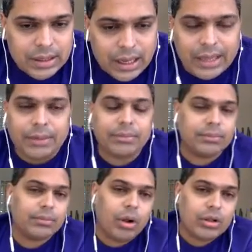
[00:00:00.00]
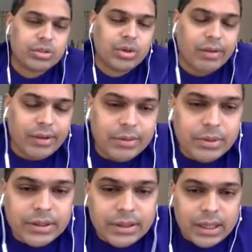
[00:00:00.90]
I am also
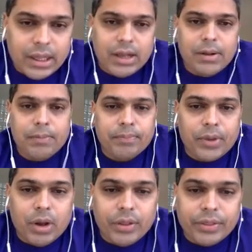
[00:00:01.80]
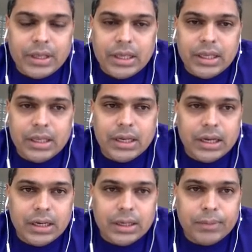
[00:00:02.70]
available um, on the
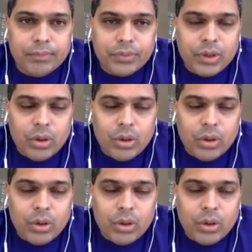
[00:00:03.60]
uh, um,